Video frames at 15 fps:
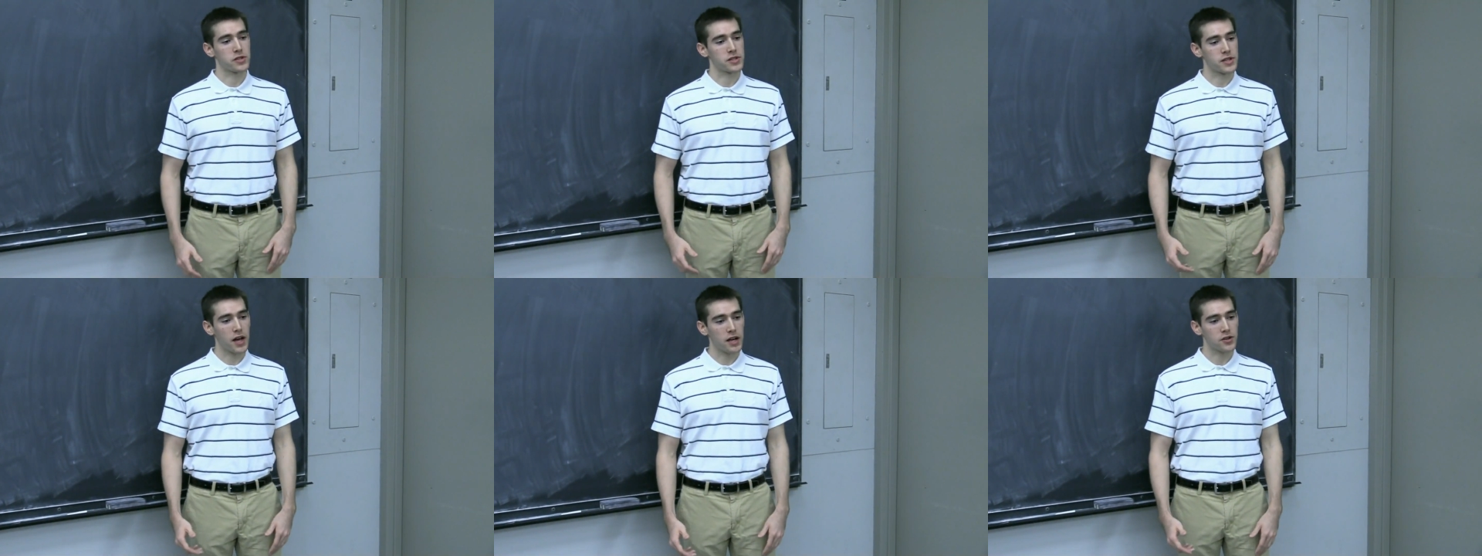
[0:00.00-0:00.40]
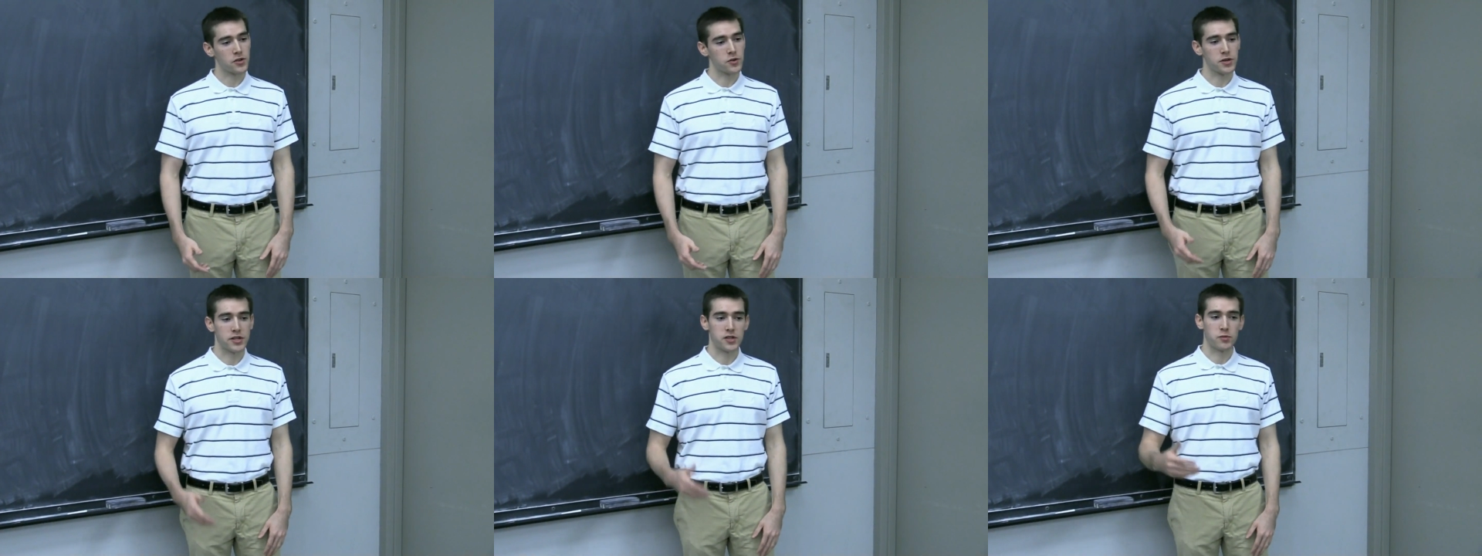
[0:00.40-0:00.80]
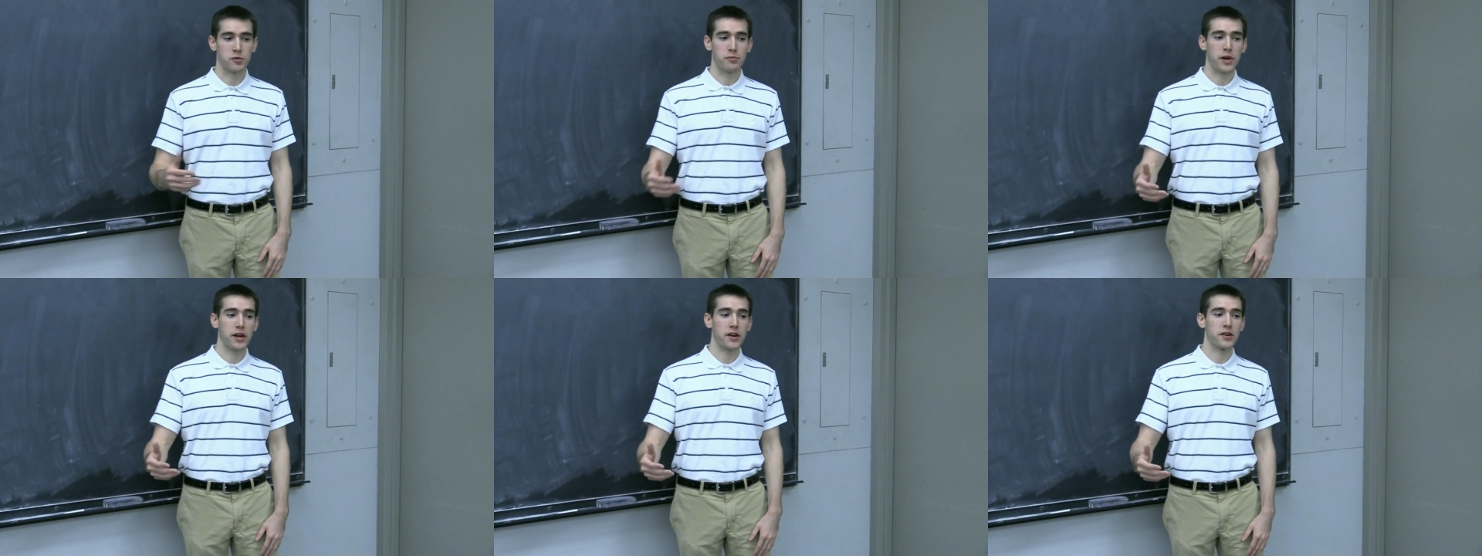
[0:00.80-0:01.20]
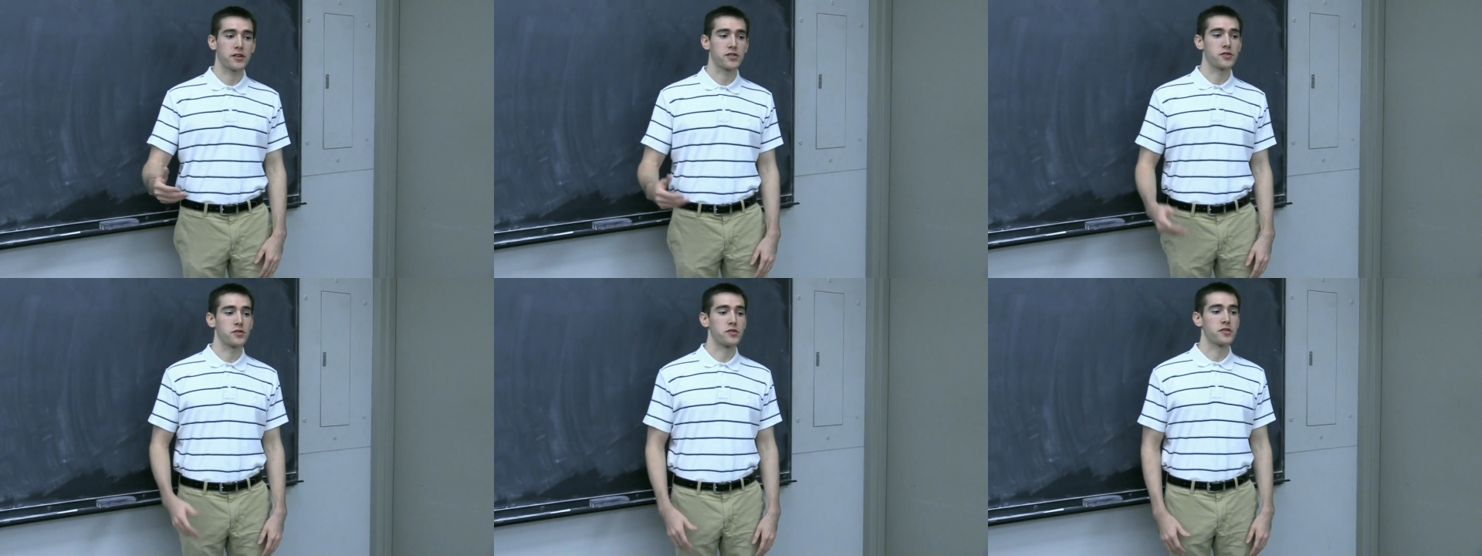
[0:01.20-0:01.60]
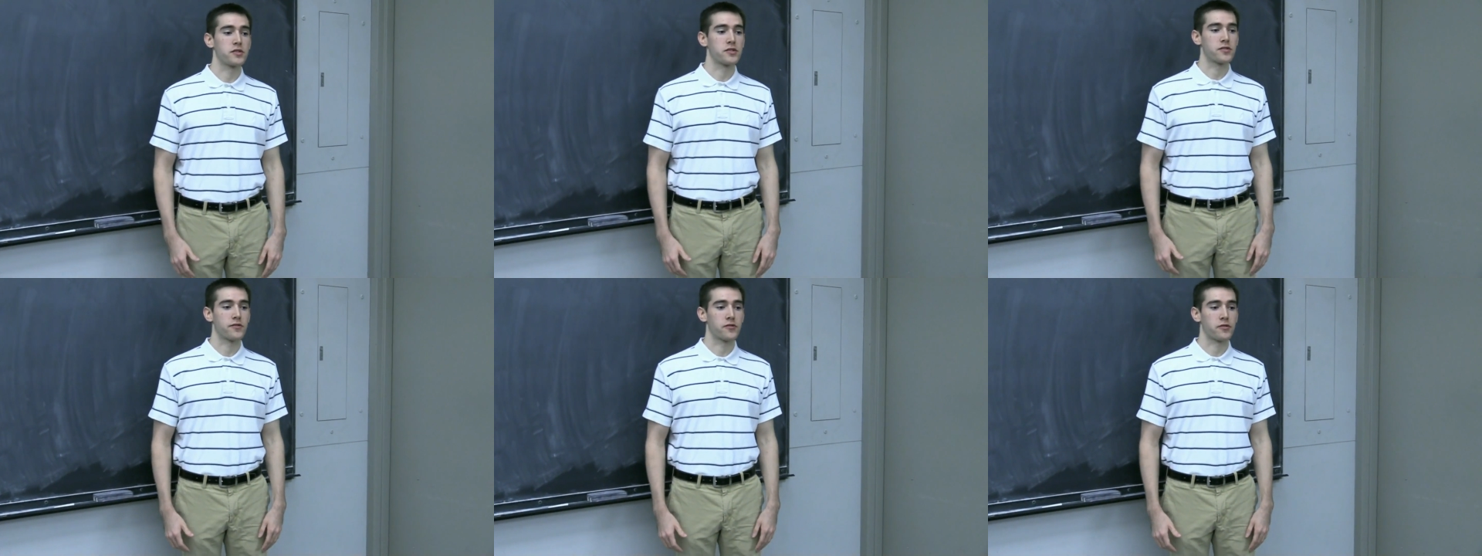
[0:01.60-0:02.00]
is not doing is preparing
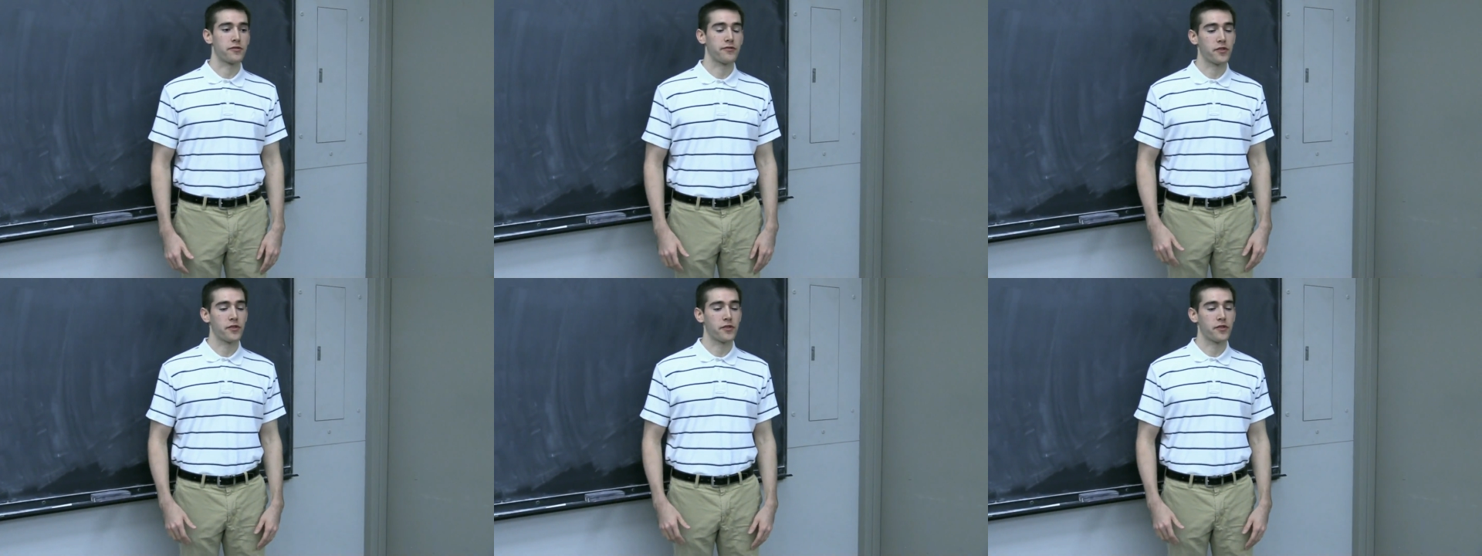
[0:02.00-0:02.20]
students for